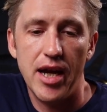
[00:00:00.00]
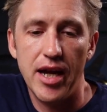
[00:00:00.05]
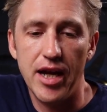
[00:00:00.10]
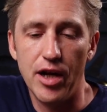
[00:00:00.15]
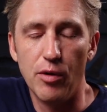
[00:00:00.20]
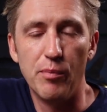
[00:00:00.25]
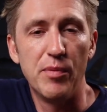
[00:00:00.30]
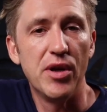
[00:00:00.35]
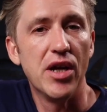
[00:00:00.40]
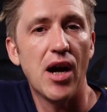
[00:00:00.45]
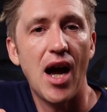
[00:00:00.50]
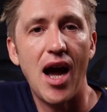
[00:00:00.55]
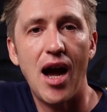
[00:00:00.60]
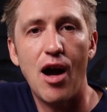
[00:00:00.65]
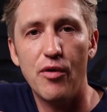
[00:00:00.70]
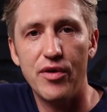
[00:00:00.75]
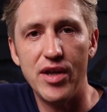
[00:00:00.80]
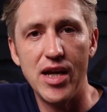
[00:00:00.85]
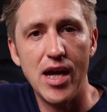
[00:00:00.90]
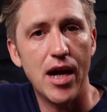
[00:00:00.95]
It'll be
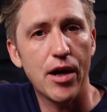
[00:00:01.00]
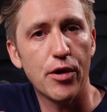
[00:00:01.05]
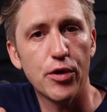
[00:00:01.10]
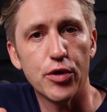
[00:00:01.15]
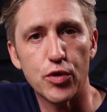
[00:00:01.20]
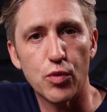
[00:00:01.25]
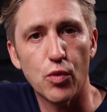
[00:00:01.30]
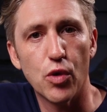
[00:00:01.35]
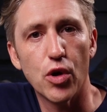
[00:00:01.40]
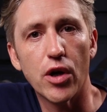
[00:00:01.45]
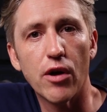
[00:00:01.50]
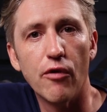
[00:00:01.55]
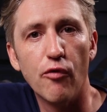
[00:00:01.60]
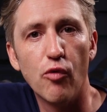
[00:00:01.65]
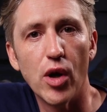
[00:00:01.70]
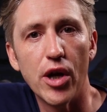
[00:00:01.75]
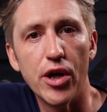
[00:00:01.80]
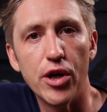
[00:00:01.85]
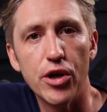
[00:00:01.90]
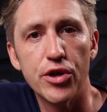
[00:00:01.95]
how the angles work
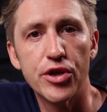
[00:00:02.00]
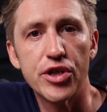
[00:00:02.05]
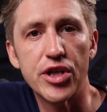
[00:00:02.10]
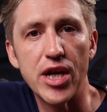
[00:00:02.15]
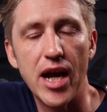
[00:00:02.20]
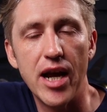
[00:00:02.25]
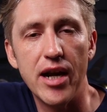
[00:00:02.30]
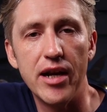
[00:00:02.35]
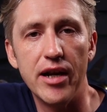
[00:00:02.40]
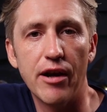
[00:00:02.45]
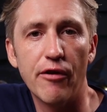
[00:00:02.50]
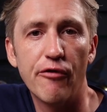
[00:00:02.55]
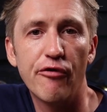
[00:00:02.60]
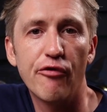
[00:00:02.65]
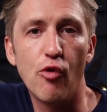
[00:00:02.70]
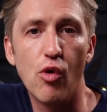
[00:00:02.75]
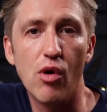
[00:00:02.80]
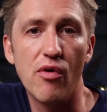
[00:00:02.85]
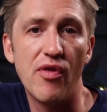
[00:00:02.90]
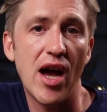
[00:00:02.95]
of where you're standing
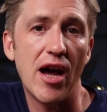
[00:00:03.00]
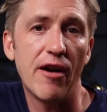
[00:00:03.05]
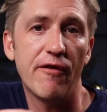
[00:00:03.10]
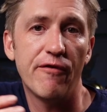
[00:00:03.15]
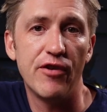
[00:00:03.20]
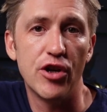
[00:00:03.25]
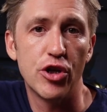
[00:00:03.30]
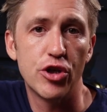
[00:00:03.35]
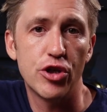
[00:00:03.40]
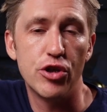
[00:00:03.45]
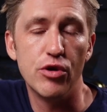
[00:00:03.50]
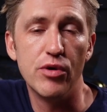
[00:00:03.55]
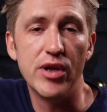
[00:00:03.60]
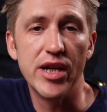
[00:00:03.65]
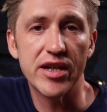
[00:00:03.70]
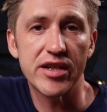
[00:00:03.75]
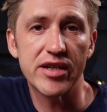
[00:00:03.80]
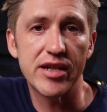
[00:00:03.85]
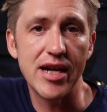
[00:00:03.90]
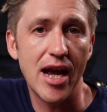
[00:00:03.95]
for that fish to
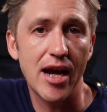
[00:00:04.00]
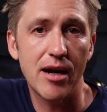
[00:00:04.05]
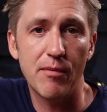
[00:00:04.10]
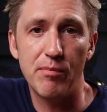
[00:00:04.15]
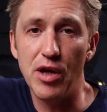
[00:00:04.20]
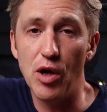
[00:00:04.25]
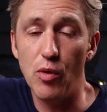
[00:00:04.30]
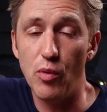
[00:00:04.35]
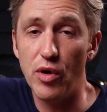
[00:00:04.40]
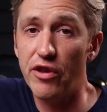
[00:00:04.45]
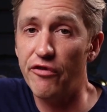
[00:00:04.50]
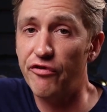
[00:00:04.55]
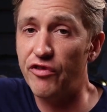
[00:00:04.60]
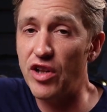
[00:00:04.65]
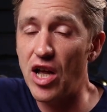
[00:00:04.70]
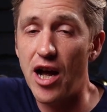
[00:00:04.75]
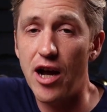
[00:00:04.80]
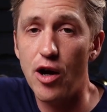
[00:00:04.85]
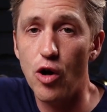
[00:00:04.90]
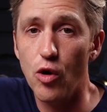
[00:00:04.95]
get snagged, be it with a
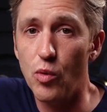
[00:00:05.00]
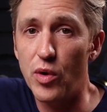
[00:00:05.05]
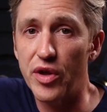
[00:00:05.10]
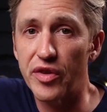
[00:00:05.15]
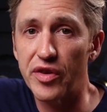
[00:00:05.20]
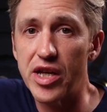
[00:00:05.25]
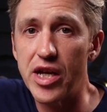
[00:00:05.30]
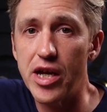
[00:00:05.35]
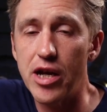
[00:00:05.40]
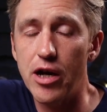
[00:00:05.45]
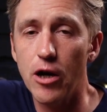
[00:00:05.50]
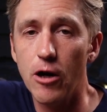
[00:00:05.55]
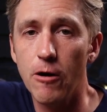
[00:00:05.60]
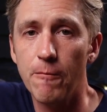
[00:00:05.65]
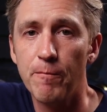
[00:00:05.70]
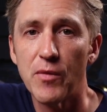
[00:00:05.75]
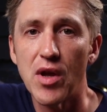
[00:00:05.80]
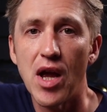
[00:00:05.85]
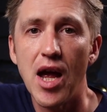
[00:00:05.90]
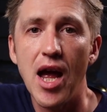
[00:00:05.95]
fly or with
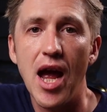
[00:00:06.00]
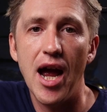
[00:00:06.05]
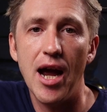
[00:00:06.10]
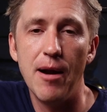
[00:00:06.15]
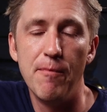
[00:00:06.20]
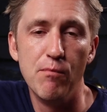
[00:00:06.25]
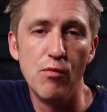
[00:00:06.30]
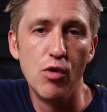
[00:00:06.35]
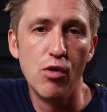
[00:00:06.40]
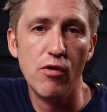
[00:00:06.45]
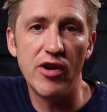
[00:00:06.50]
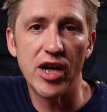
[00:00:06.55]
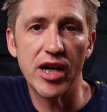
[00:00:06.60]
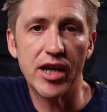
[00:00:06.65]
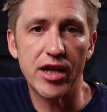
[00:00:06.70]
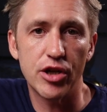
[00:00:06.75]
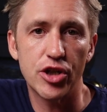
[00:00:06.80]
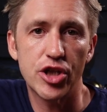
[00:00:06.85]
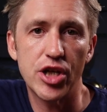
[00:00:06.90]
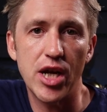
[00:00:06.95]
gear, and
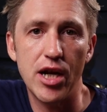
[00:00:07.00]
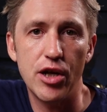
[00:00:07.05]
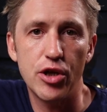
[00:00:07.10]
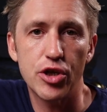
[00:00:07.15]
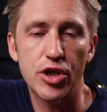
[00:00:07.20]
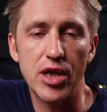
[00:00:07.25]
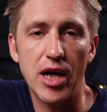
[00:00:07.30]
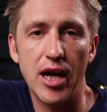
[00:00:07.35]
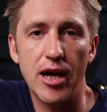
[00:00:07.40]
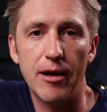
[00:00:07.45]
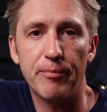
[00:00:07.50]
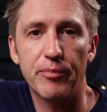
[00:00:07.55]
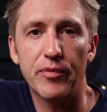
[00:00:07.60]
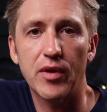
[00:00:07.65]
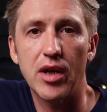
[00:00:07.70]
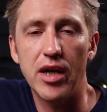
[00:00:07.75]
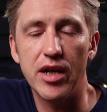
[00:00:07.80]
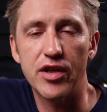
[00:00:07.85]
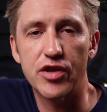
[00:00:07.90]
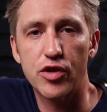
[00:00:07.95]
moving can change that.
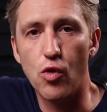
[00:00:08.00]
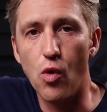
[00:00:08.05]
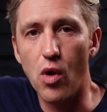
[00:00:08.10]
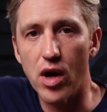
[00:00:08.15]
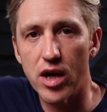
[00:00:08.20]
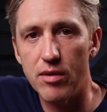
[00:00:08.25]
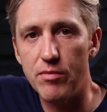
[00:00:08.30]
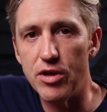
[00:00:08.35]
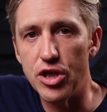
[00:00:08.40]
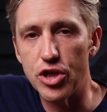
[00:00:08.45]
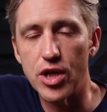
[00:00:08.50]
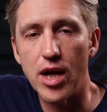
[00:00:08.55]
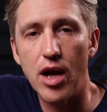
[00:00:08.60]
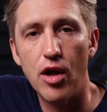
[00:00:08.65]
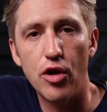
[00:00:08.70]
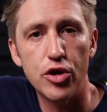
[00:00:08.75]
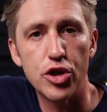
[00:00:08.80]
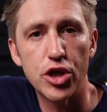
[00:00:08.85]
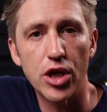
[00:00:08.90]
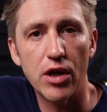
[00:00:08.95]
It's going to be
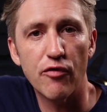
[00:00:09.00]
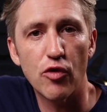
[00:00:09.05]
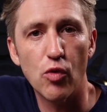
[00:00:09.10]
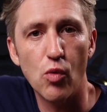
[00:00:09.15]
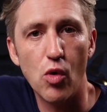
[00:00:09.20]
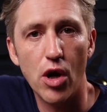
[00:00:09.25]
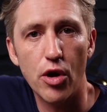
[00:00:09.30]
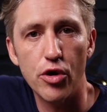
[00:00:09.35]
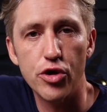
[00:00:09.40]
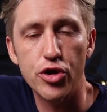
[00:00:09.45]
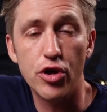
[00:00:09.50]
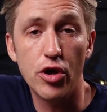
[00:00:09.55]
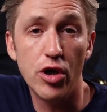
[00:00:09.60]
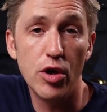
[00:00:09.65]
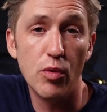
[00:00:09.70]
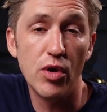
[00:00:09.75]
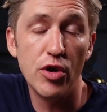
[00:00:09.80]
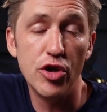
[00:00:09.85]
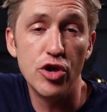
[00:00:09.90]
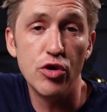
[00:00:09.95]
challenging if the water's
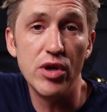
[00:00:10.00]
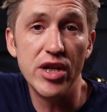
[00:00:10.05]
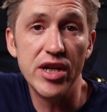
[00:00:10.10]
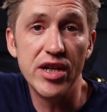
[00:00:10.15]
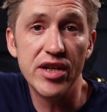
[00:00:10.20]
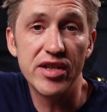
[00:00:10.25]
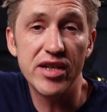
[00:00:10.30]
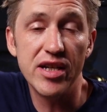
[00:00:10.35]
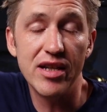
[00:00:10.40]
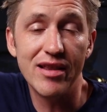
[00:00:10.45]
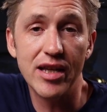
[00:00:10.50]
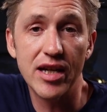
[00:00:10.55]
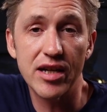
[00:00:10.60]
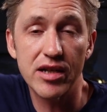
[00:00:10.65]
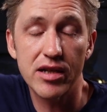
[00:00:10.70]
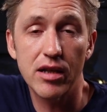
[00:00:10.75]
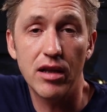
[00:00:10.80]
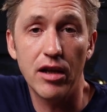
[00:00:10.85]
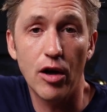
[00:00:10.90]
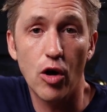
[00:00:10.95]
dirty. We do need to see
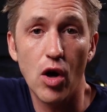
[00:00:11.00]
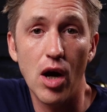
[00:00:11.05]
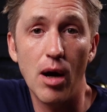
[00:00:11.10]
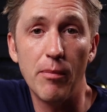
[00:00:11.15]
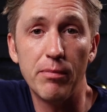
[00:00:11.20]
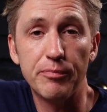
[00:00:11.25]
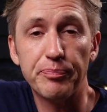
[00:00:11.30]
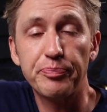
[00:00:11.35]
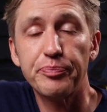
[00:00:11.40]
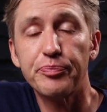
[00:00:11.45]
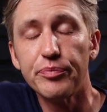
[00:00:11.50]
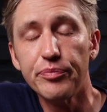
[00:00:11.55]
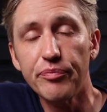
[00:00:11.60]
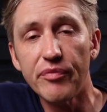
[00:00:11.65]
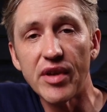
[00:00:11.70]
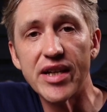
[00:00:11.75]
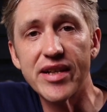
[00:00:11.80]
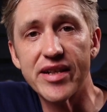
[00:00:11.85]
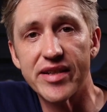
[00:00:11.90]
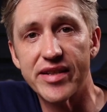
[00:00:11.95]
things clear up
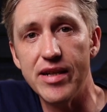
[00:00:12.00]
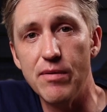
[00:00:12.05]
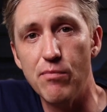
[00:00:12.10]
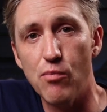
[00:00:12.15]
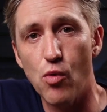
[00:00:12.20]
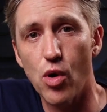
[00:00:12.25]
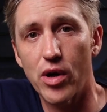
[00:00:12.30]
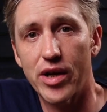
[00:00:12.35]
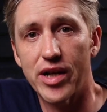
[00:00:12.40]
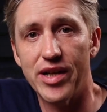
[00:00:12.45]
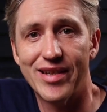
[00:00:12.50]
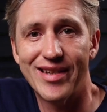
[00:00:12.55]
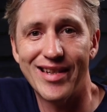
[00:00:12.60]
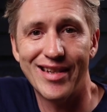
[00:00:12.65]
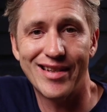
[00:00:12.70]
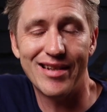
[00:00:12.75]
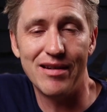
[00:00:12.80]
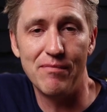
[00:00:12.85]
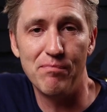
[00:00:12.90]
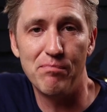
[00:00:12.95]
to see more
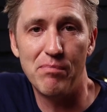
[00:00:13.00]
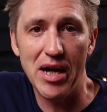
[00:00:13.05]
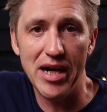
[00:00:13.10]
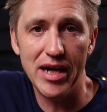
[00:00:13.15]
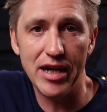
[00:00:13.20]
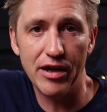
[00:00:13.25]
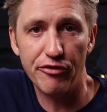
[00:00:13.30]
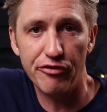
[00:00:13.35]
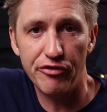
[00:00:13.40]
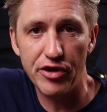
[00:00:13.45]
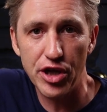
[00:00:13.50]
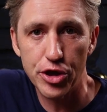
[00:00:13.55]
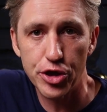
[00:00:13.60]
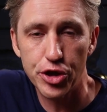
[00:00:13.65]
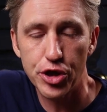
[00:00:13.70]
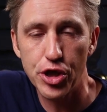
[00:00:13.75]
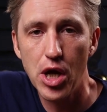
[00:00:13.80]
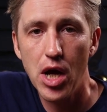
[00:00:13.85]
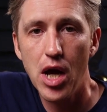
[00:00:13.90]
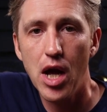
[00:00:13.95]
consistent biting
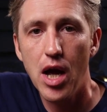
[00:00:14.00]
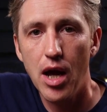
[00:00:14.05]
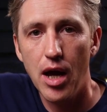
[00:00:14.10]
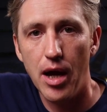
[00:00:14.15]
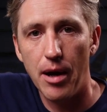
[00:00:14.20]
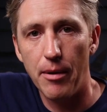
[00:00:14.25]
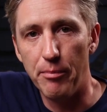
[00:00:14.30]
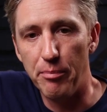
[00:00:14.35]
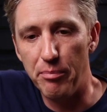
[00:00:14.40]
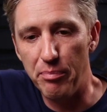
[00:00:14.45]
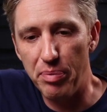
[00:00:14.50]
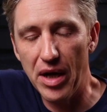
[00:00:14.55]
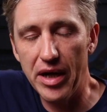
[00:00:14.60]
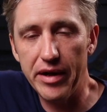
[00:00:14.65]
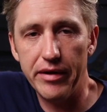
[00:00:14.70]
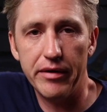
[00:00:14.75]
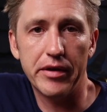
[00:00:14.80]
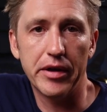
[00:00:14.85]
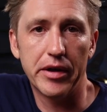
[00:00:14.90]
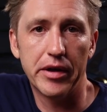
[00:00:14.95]
fish.
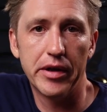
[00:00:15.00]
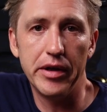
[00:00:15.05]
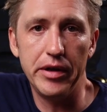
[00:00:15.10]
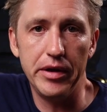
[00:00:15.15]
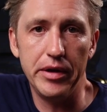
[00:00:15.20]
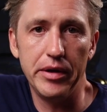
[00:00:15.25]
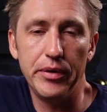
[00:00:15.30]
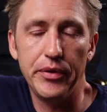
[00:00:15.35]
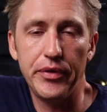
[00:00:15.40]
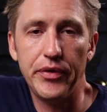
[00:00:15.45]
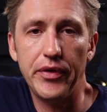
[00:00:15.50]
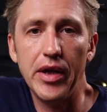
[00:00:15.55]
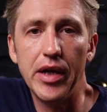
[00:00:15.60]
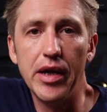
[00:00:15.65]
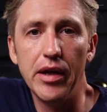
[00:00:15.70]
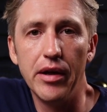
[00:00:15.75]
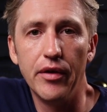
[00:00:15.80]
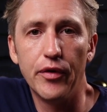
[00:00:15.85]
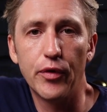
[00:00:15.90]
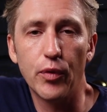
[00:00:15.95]
But the good news
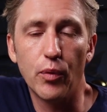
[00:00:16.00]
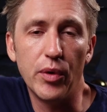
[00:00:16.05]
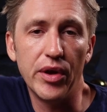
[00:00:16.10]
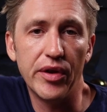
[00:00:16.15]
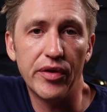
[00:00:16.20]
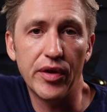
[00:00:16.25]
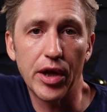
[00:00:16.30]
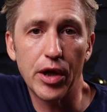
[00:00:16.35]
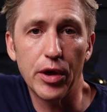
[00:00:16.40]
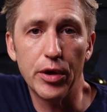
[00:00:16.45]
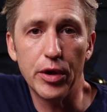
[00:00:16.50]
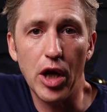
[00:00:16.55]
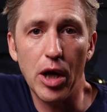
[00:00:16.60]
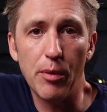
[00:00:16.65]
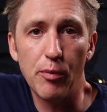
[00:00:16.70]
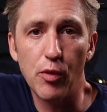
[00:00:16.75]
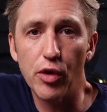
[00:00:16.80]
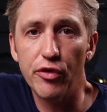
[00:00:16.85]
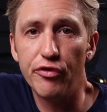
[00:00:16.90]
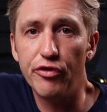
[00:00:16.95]
is we think a
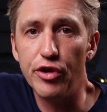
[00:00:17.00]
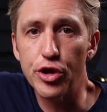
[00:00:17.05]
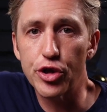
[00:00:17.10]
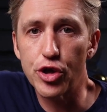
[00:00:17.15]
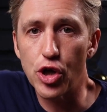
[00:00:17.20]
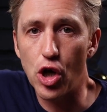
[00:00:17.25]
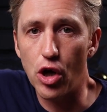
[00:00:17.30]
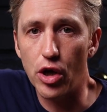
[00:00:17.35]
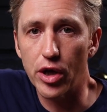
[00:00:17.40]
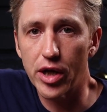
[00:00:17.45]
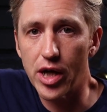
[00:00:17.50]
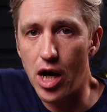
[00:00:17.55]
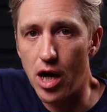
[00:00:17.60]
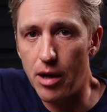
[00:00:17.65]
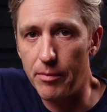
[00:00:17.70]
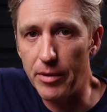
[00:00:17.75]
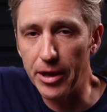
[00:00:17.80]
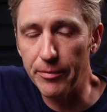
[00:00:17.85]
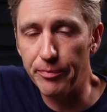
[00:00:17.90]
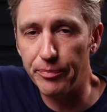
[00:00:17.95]
lot more fish are
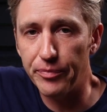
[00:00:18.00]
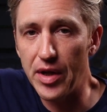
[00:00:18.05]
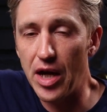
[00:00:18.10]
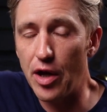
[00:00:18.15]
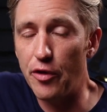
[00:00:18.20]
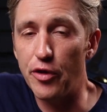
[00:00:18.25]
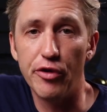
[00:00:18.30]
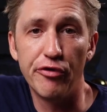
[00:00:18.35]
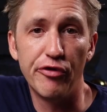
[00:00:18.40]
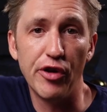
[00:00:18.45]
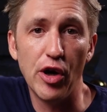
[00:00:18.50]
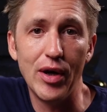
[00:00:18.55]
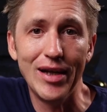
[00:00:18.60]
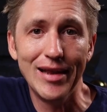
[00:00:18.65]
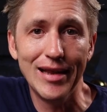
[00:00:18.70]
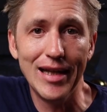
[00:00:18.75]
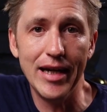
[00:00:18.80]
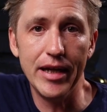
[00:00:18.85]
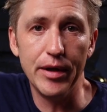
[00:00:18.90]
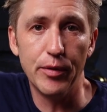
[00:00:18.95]
coming. Now they're
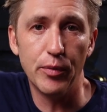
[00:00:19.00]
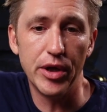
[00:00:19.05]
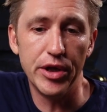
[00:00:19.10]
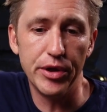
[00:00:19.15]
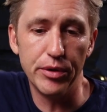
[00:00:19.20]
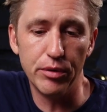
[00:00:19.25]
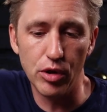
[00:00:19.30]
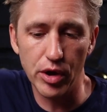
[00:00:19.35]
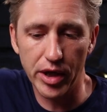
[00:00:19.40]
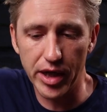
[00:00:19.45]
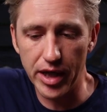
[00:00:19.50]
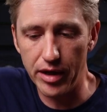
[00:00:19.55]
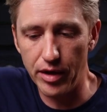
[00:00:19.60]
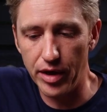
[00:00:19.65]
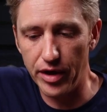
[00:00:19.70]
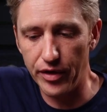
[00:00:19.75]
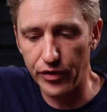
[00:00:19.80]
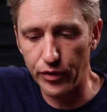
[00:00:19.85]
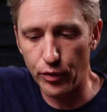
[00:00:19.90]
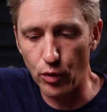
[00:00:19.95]
very late. When you look
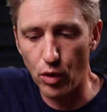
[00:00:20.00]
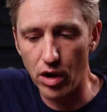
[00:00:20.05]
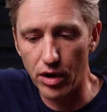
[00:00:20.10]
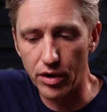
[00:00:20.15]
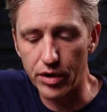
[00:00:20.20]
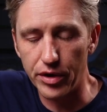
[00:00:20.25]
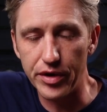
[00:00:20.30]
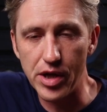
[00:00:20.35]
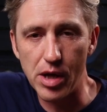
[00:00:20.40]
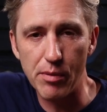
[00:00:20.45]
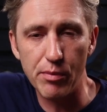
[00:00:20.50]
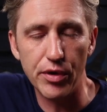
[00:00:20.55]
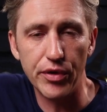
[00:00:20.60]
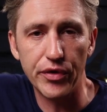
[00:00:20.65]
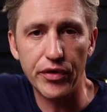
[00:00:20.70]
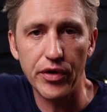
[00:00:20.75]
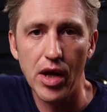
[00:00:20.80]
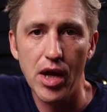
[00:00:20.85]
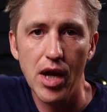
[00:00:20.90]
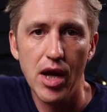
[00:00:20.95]
at historical
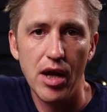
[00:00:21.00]
numbers,